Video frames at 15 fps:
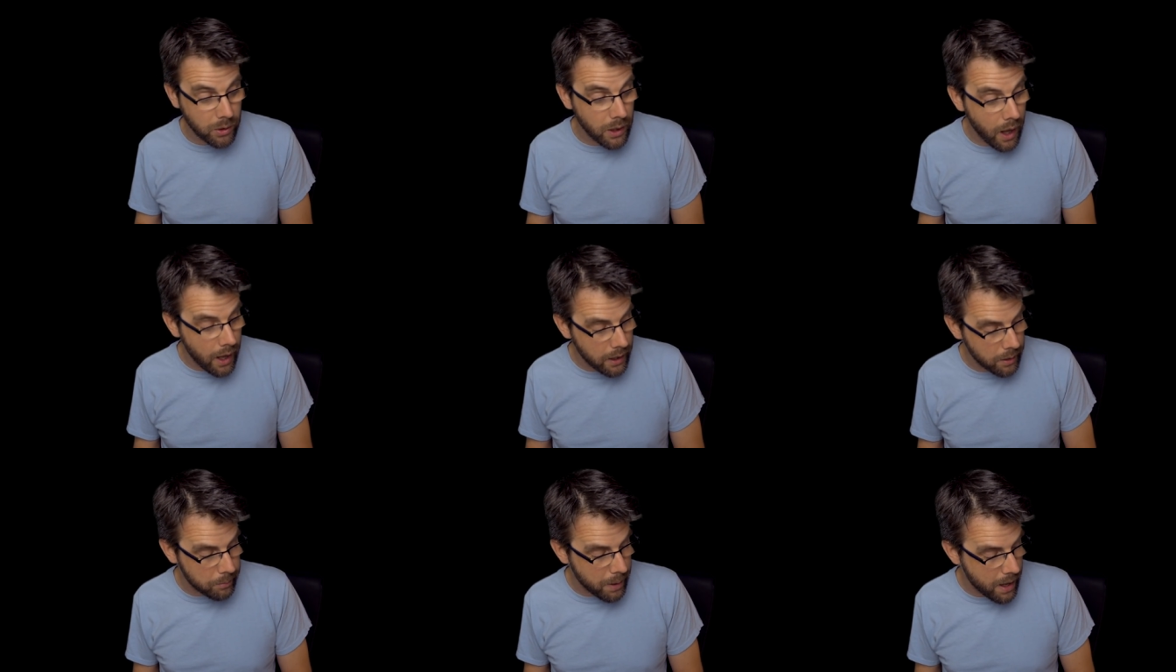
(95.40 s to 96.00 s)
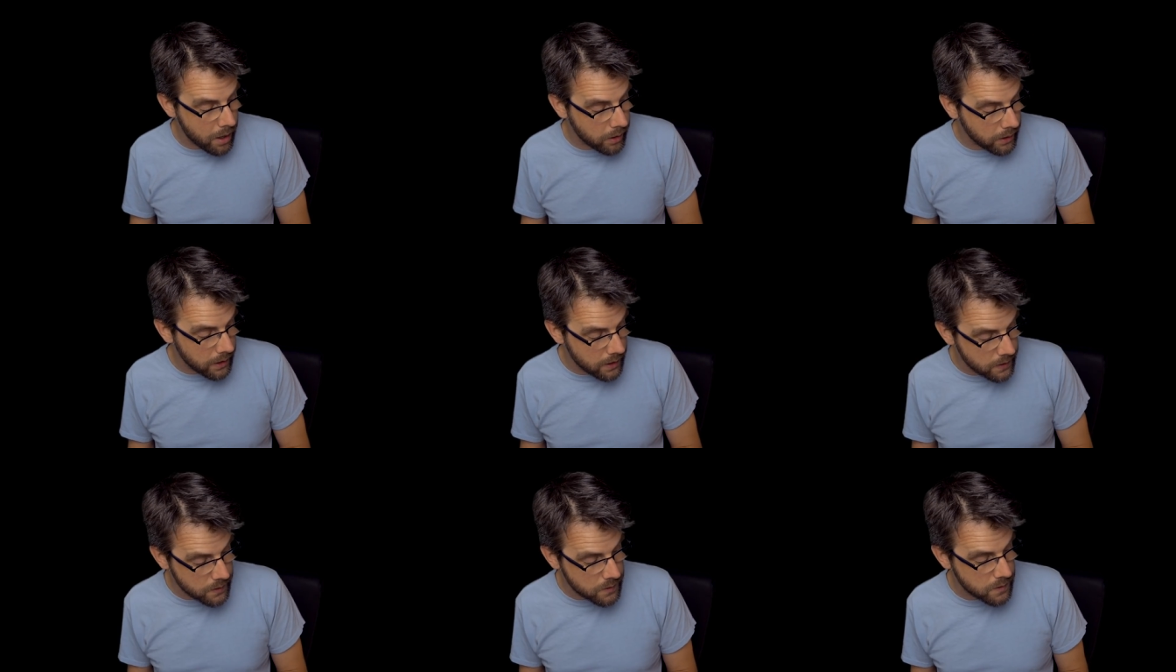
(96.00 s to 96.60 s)
a lot about
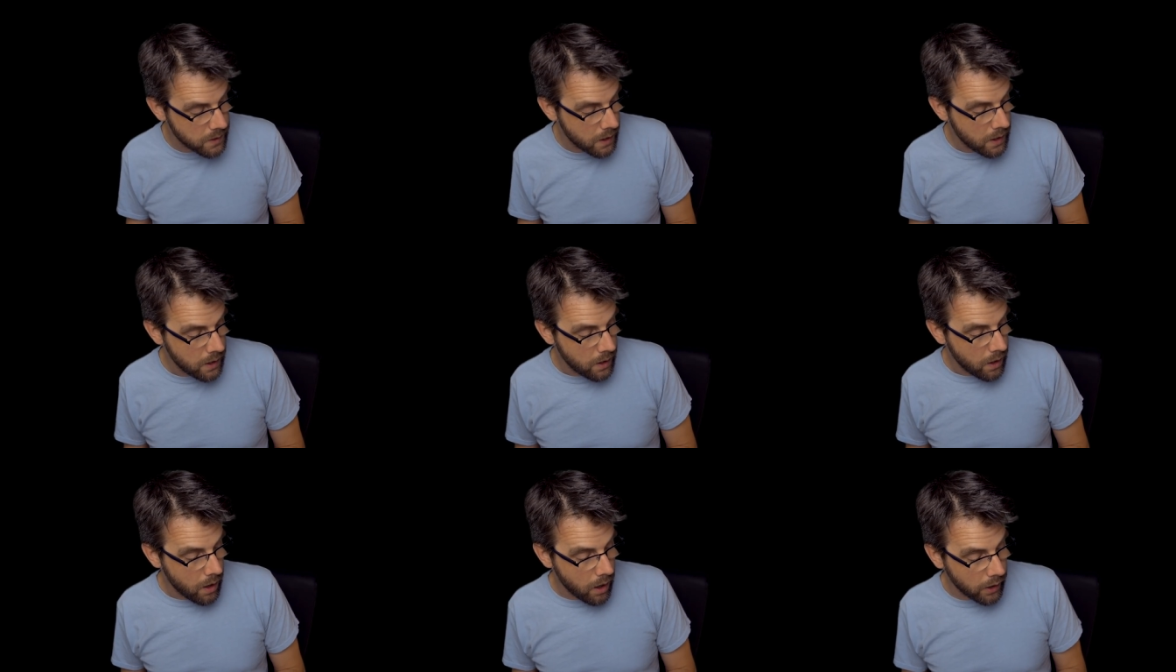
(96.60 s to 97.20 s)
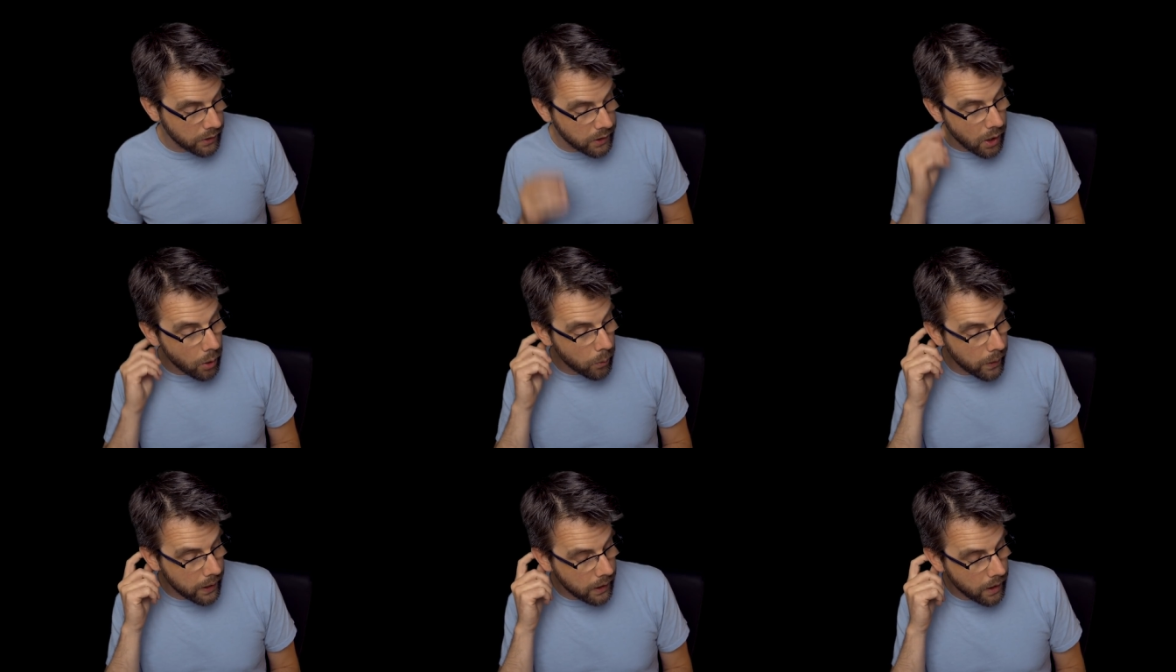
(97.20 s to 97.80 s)
his
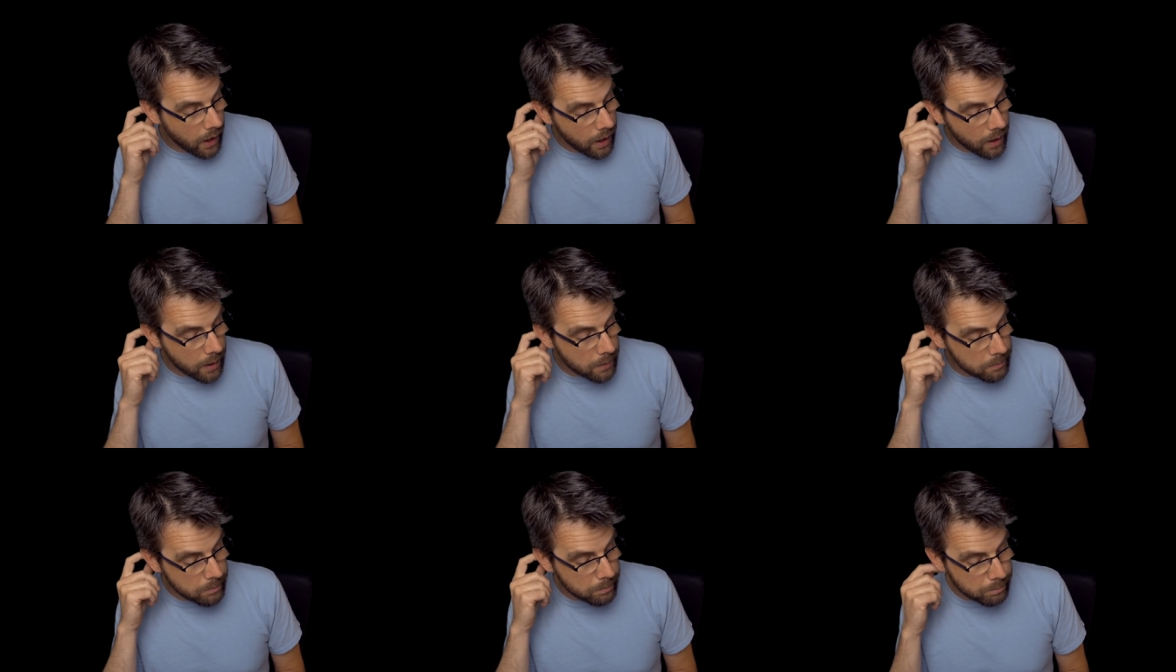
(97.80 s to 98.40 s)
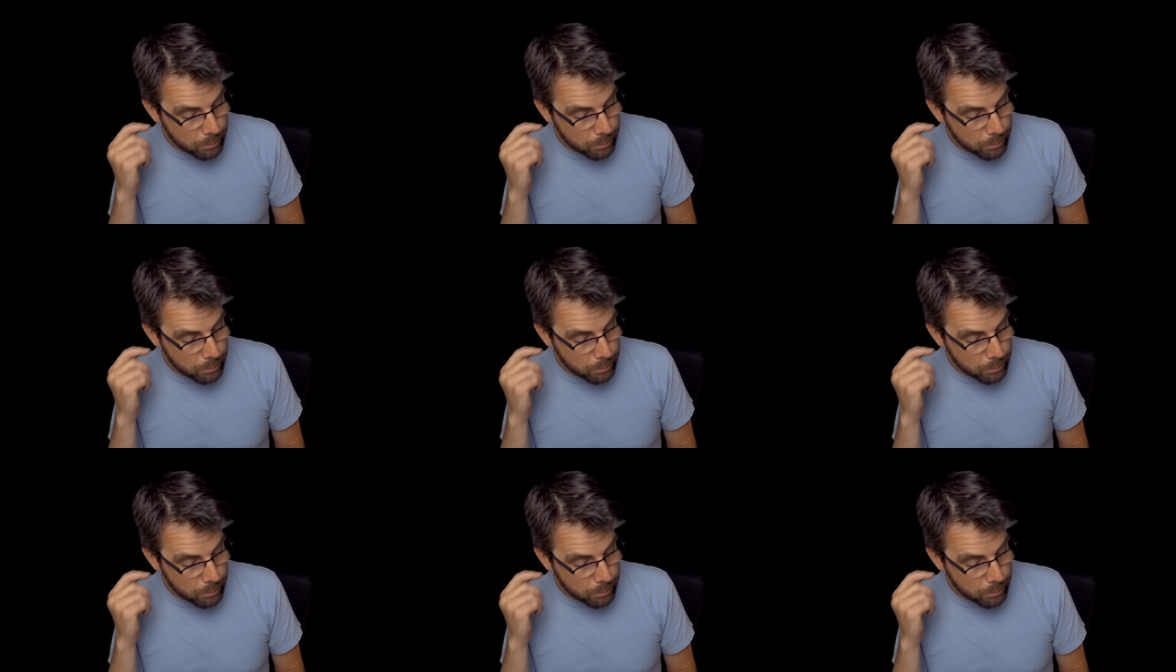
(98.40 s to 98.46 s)
ongoing um,